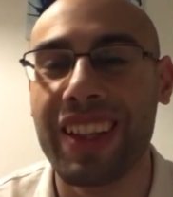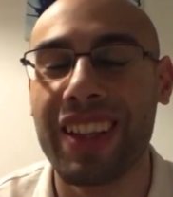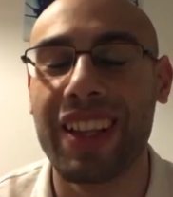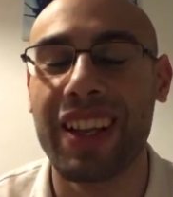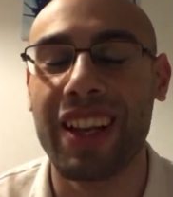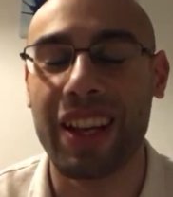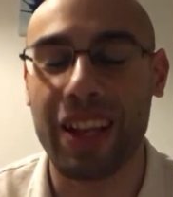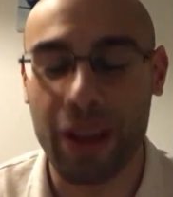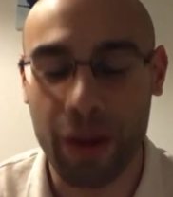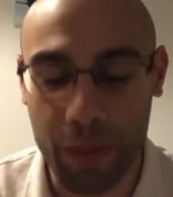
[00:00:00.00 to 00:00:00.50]

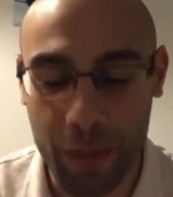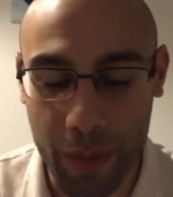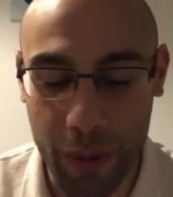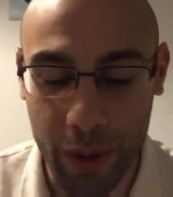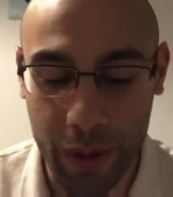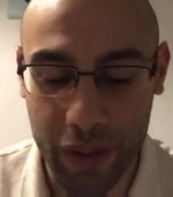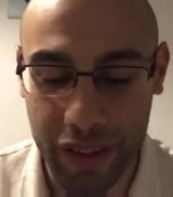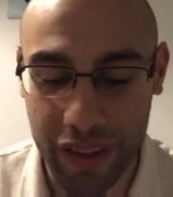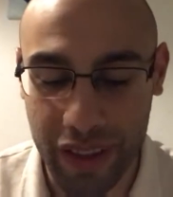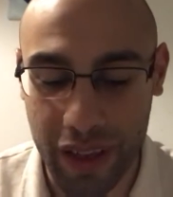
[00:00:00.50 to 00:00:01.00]
the little
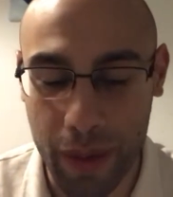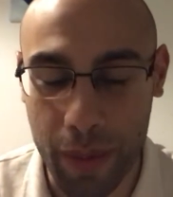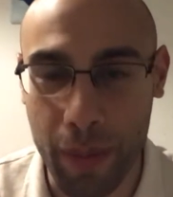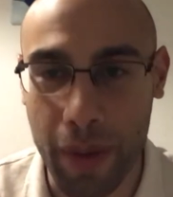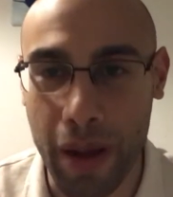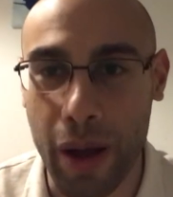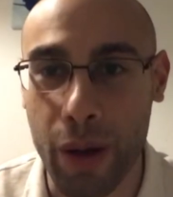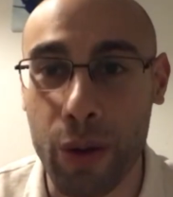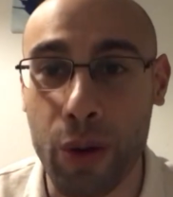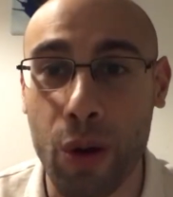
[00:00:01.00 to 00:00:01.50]
book
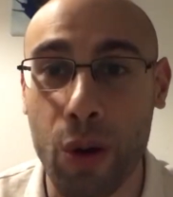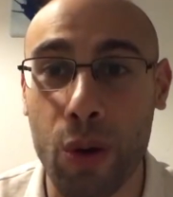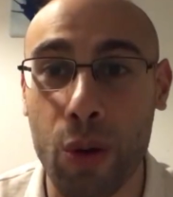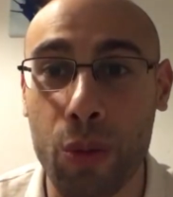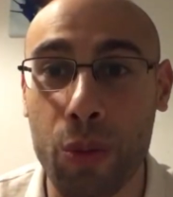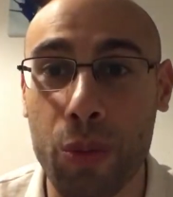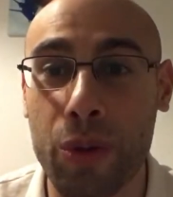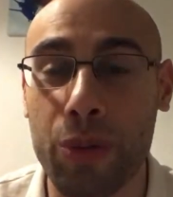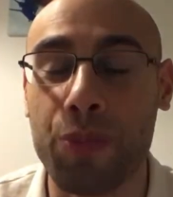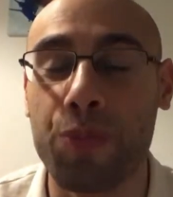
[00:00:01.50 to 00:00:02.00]
about
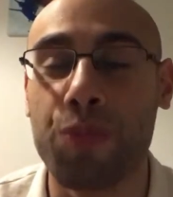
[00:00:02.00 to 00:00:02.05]
hope.